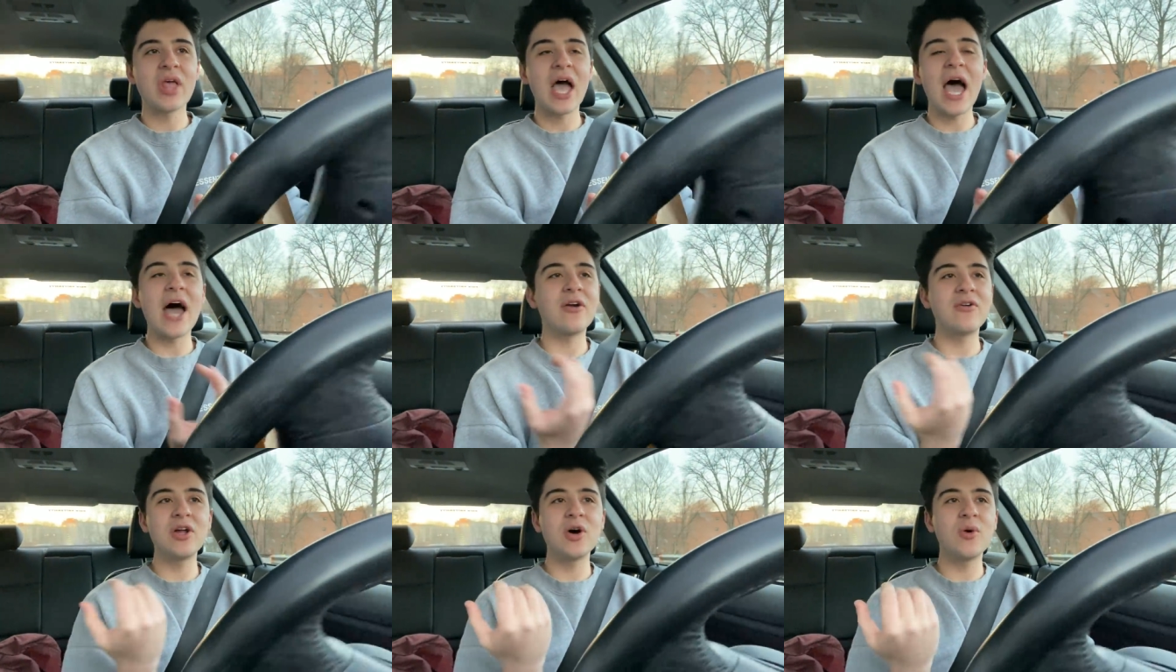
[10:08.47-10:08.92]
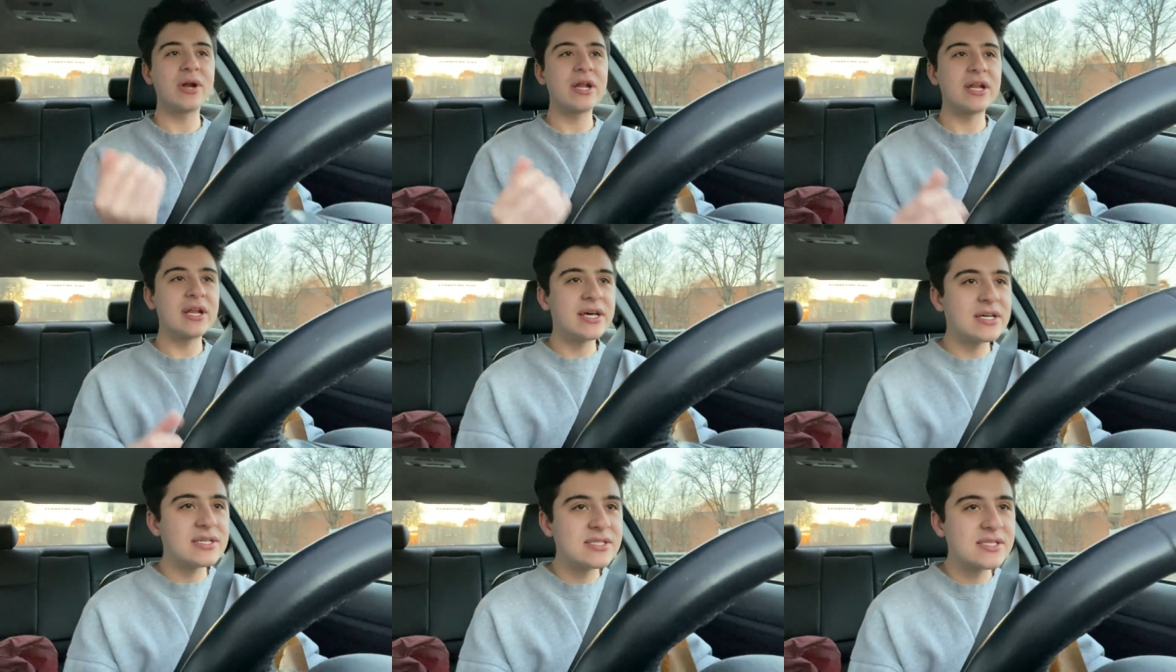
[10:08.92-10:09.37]
I don't know what
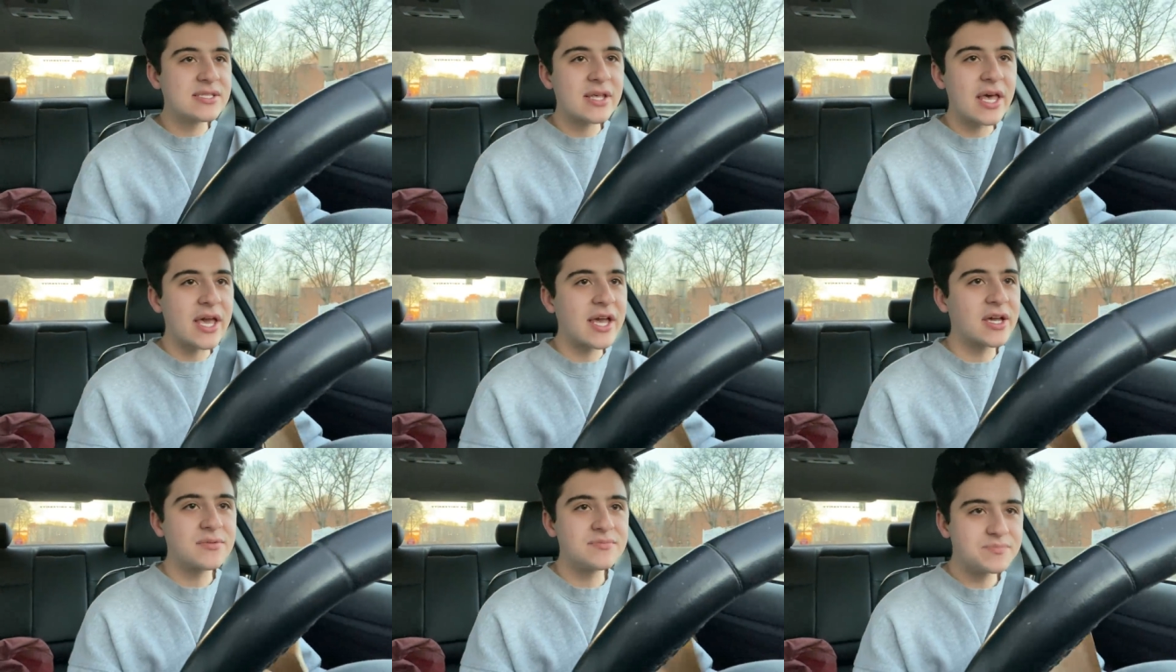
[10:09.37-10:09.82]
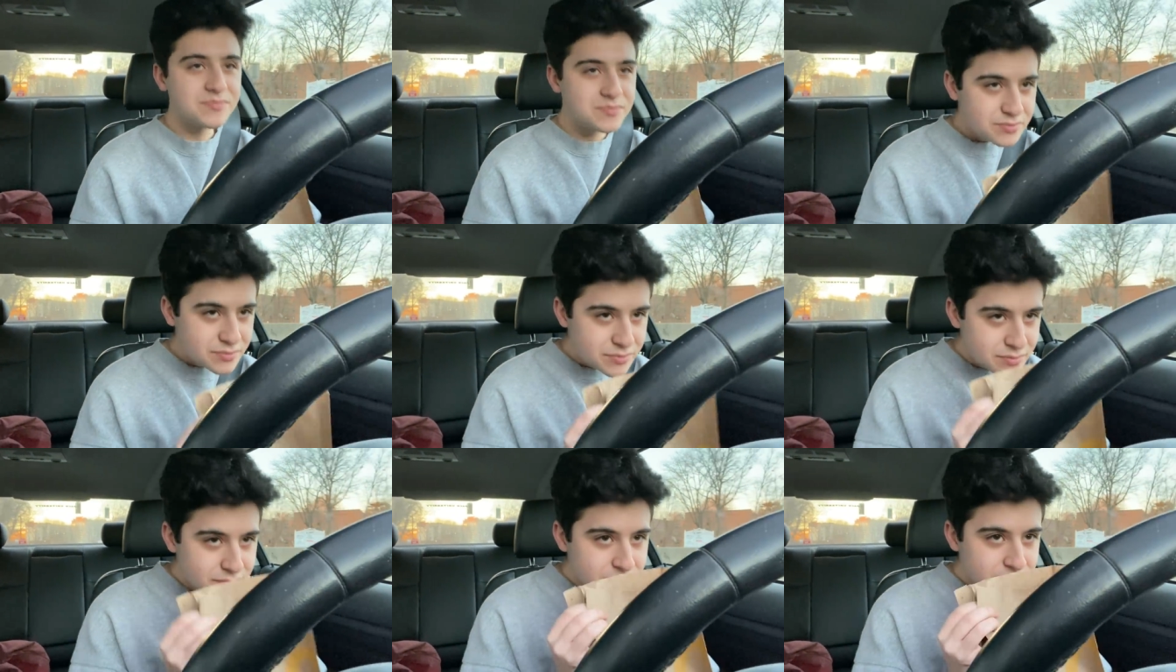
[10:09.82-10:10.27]
it is. Like,
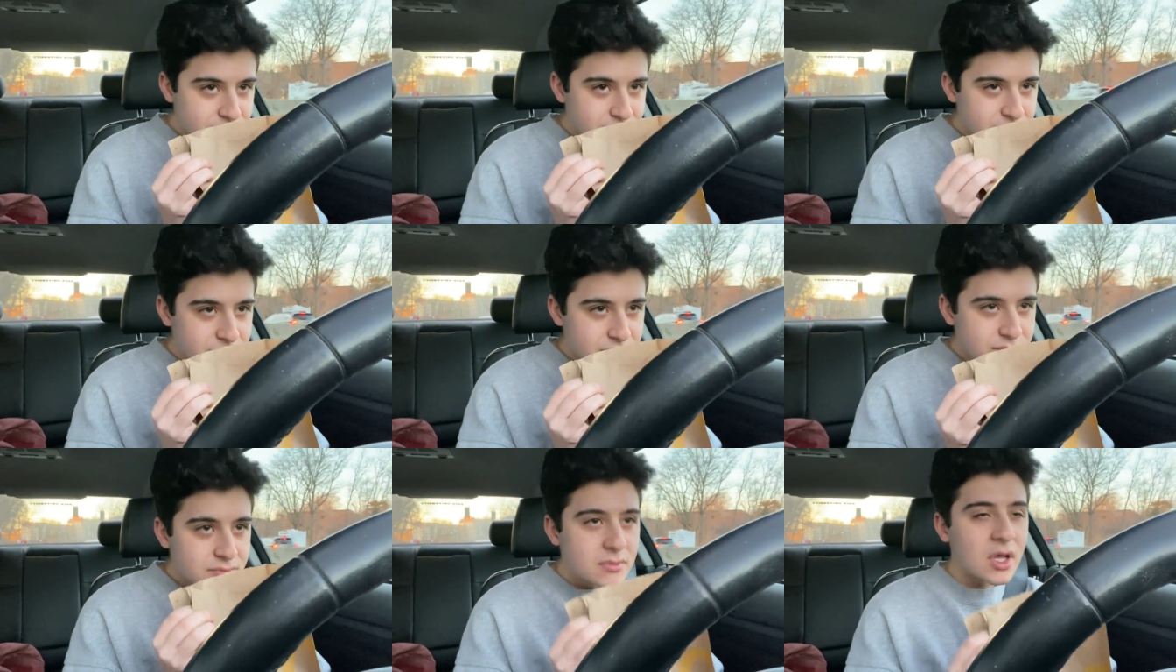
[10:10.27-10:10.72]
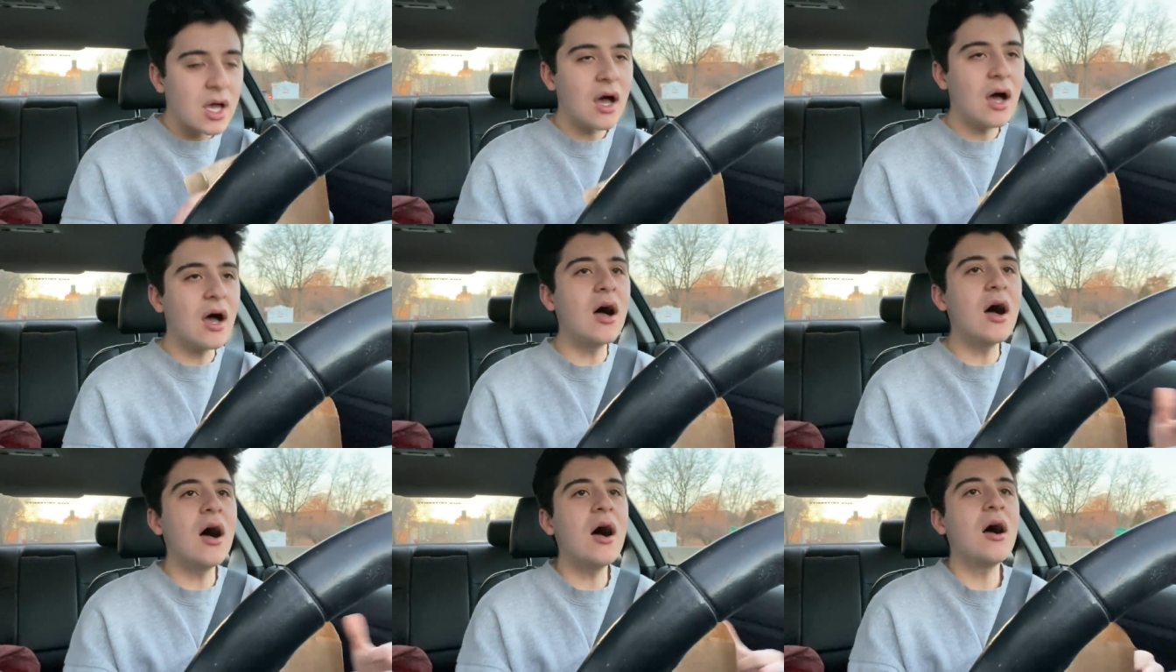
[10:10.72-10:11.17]

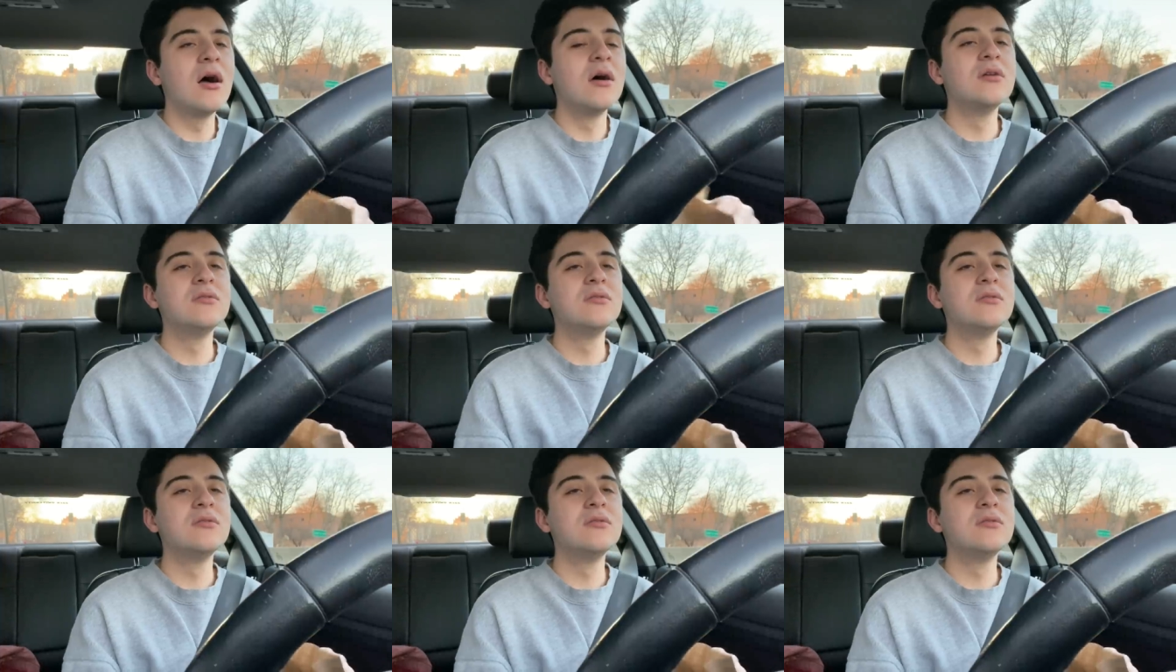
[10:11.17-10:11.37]
ugh.